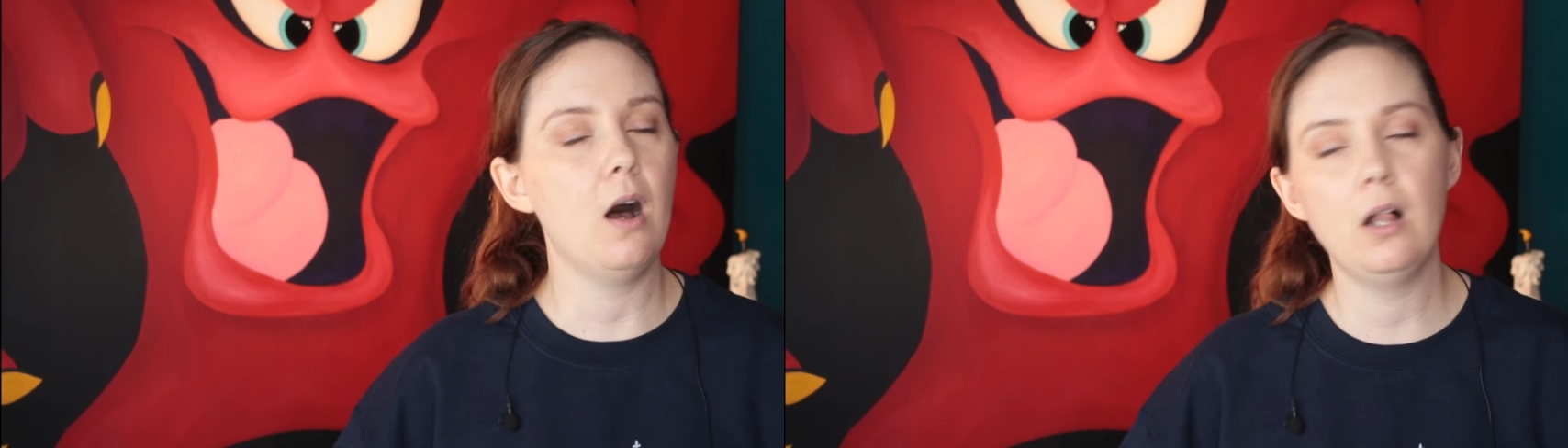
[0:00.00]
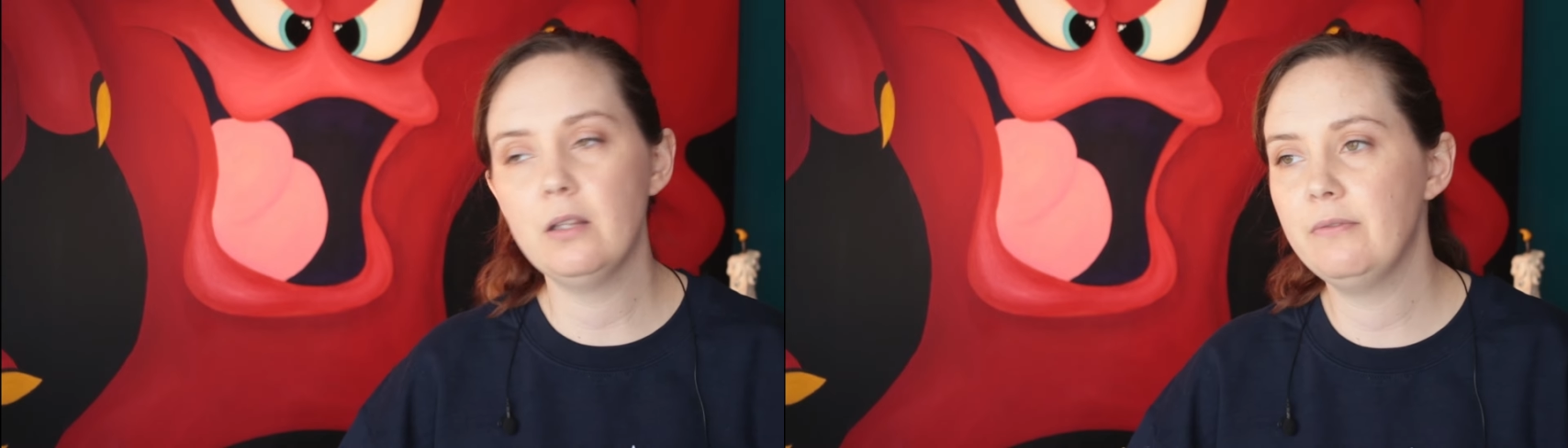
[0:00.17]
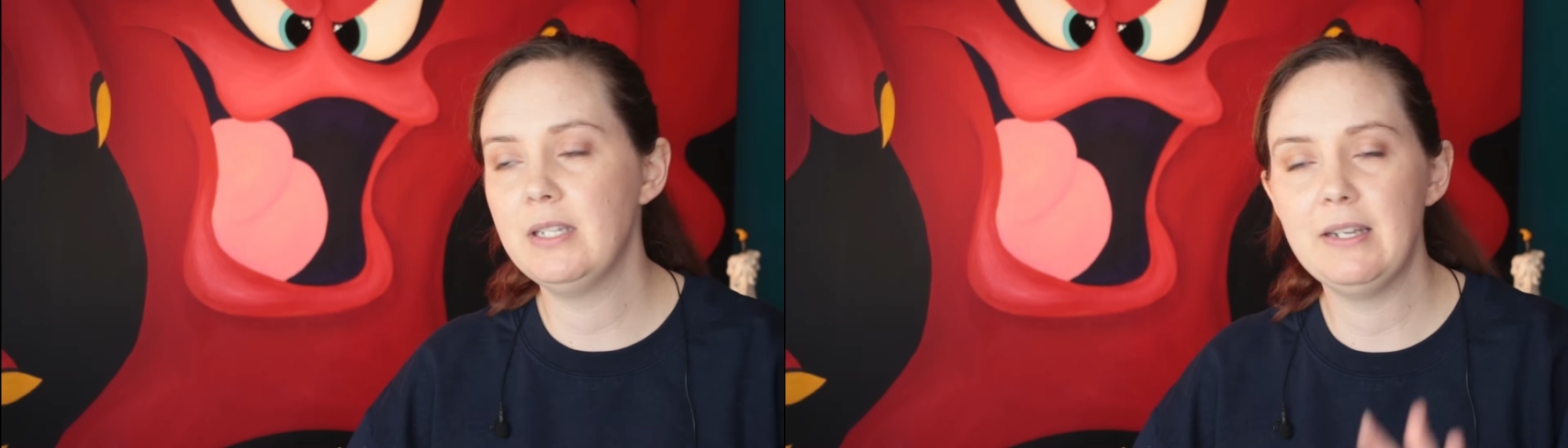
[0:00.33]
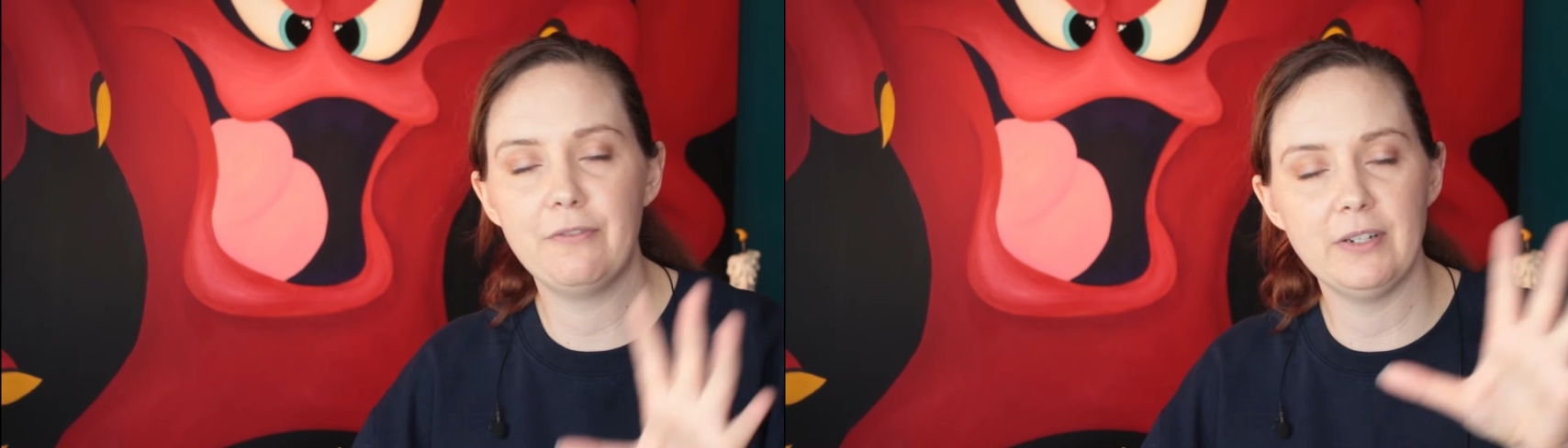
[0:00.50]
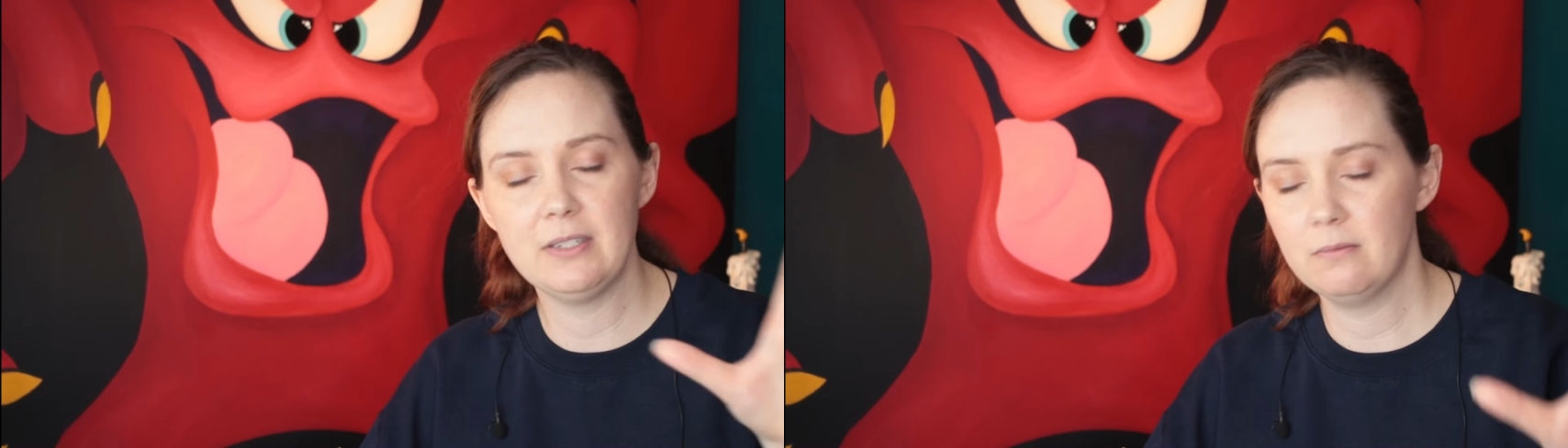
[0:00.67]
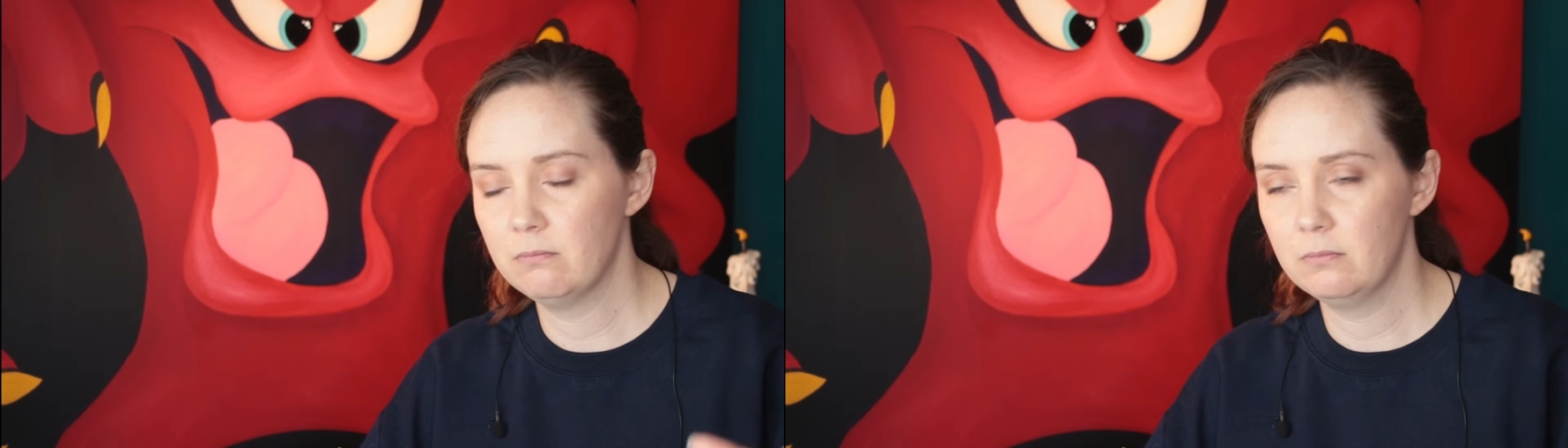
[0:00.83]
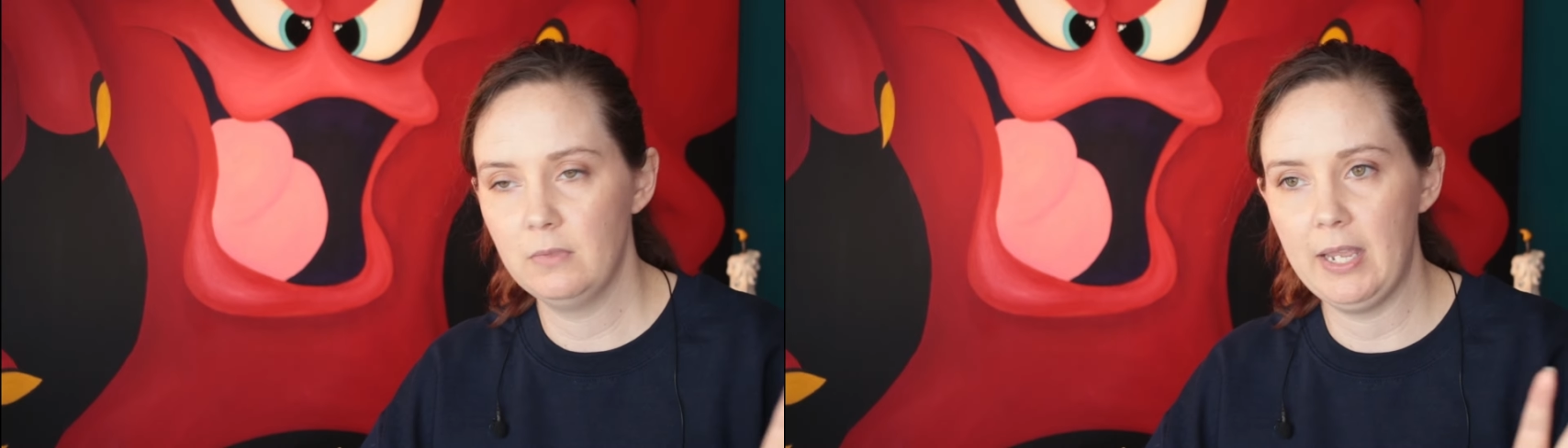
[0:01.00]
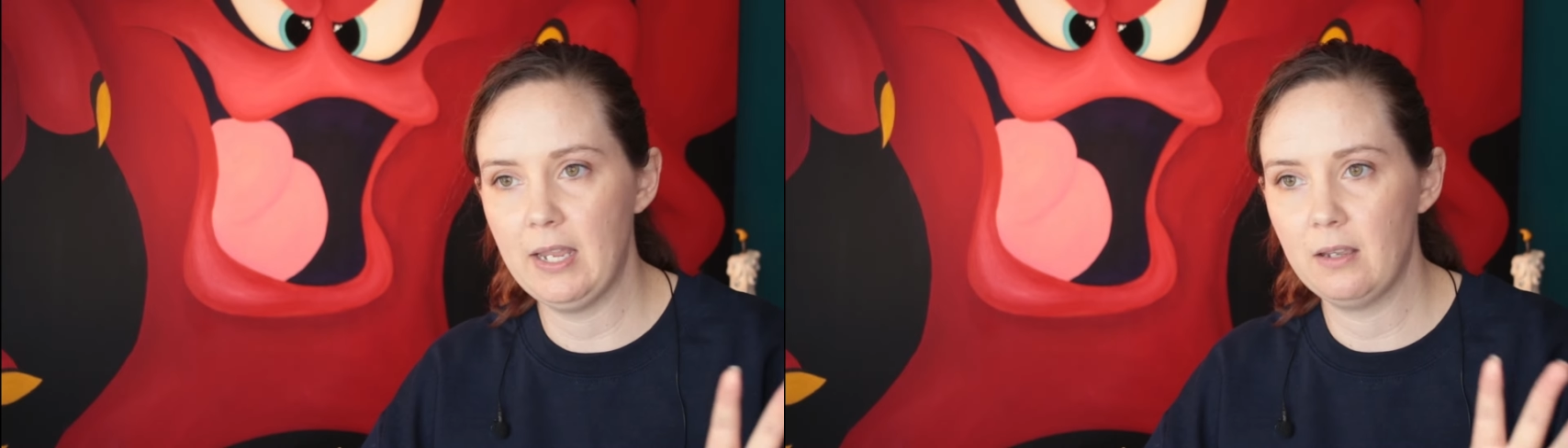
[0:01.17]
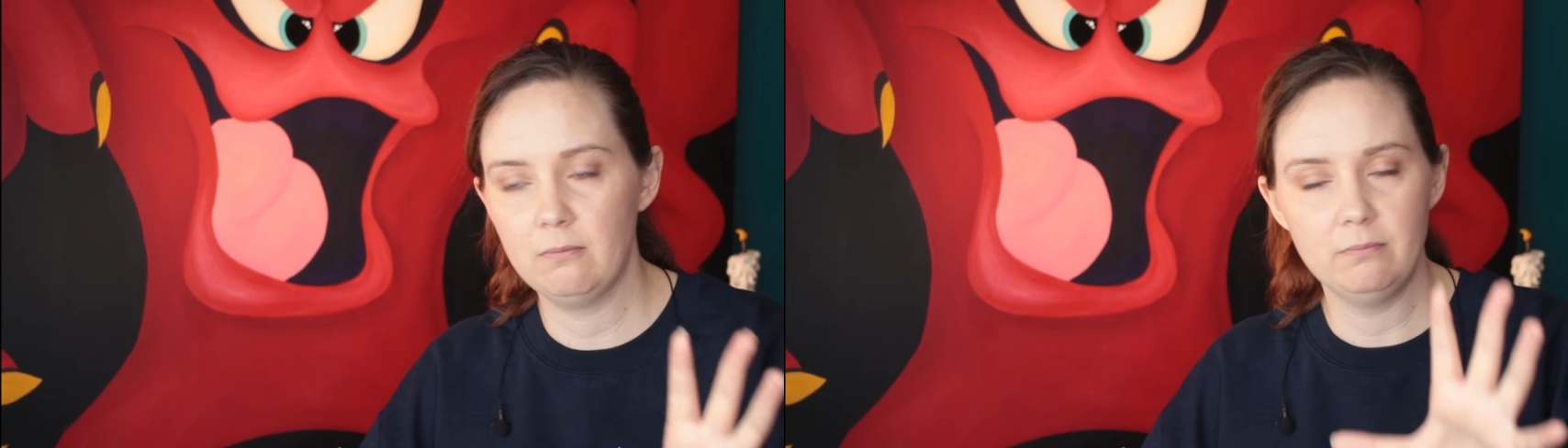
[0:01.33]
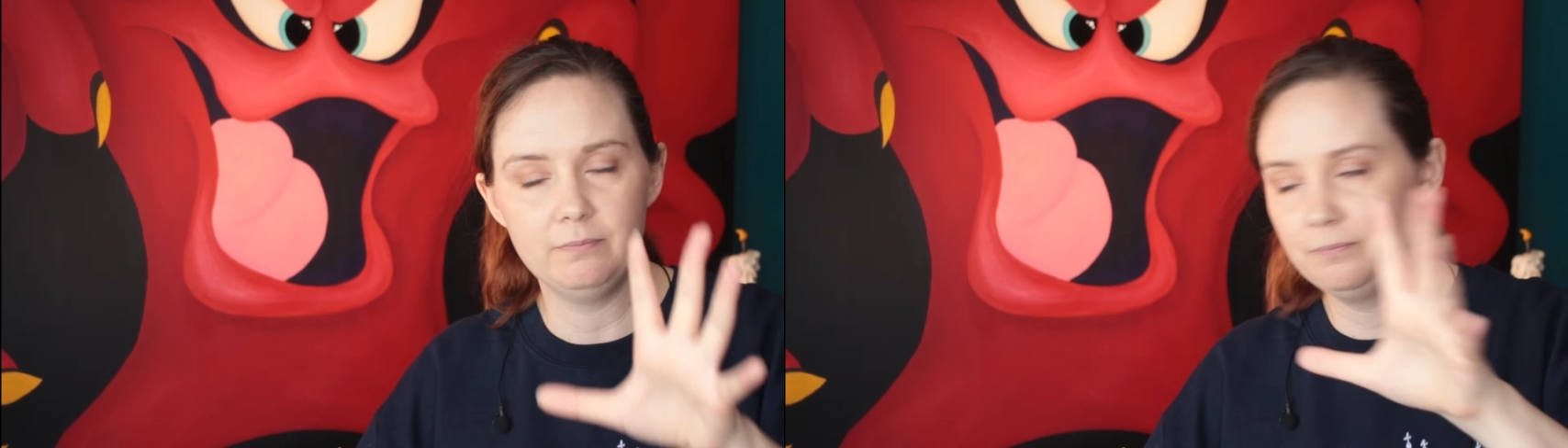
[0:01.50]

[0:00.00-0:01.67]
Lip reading: all of the different like